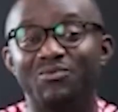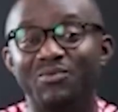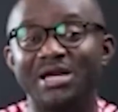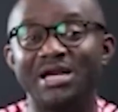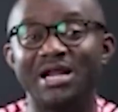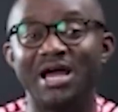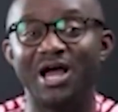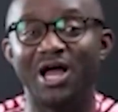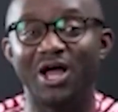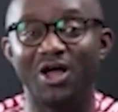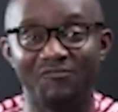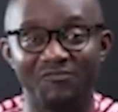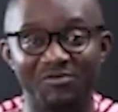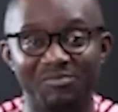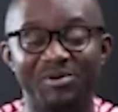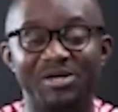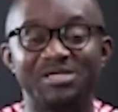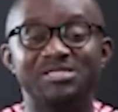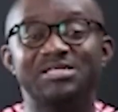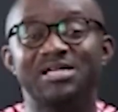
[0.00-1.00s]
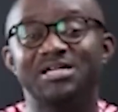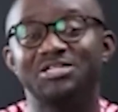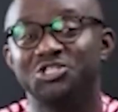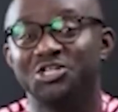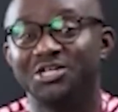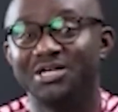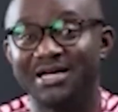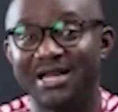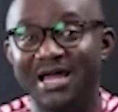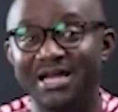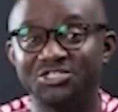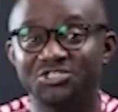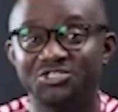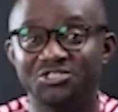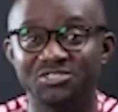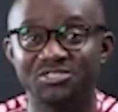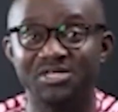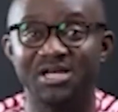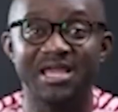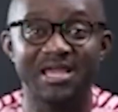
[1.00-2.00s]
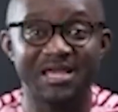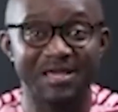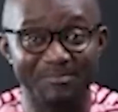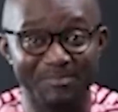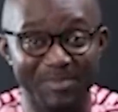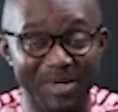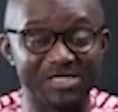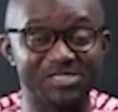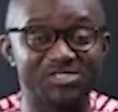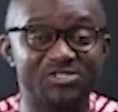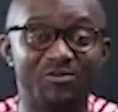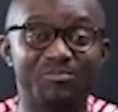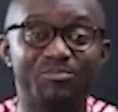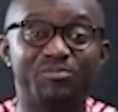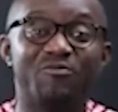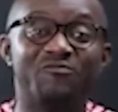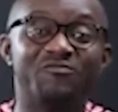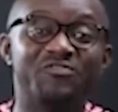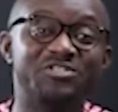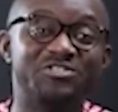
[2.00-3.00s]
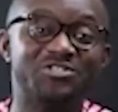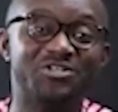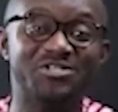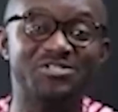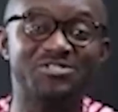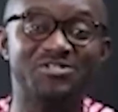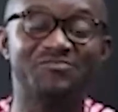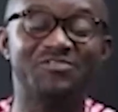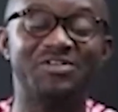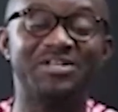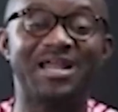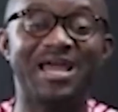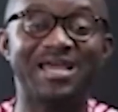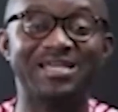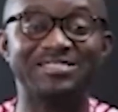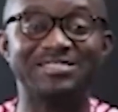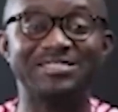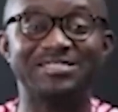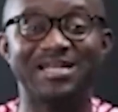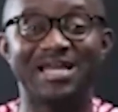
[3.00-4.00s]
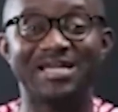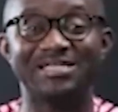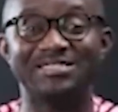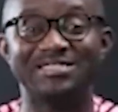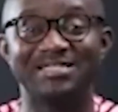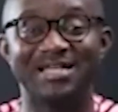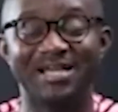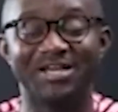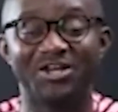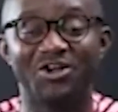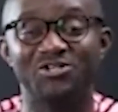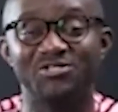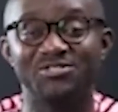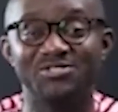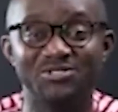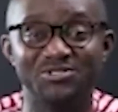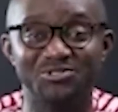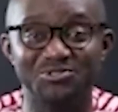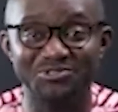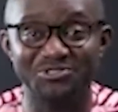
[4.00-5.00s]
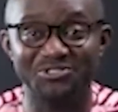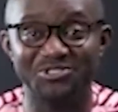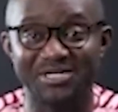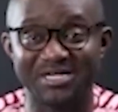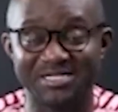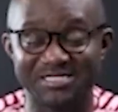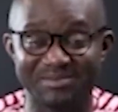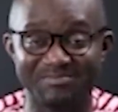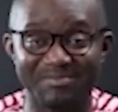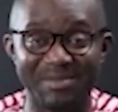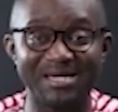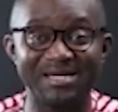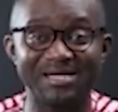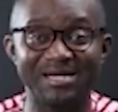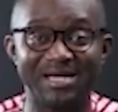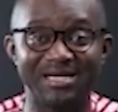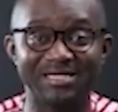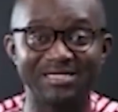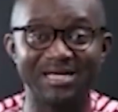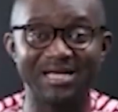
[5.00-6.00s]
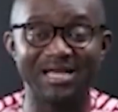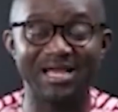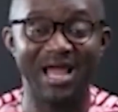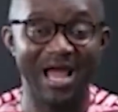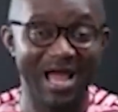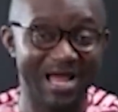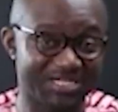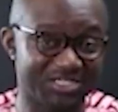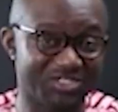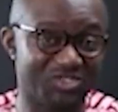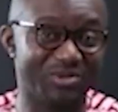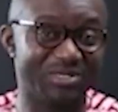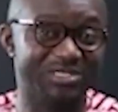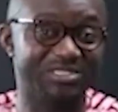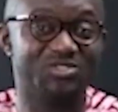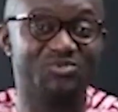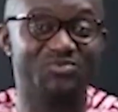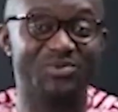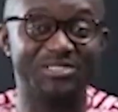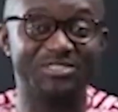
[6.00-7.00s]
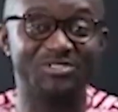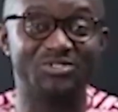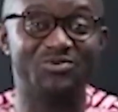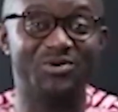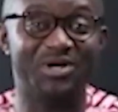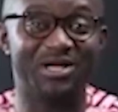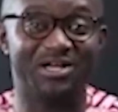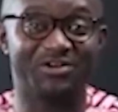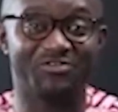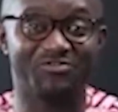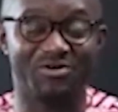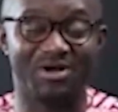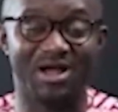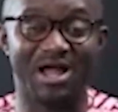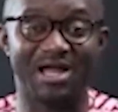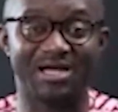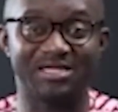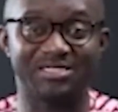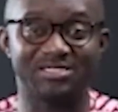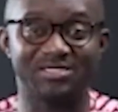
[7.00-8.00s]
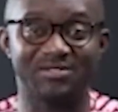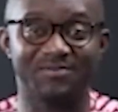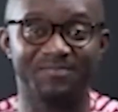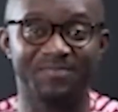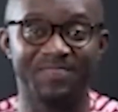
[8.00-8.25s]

a winner of the presidential election based on provisions of the 1999 Constitution as amended and the 2022 Electoral Act.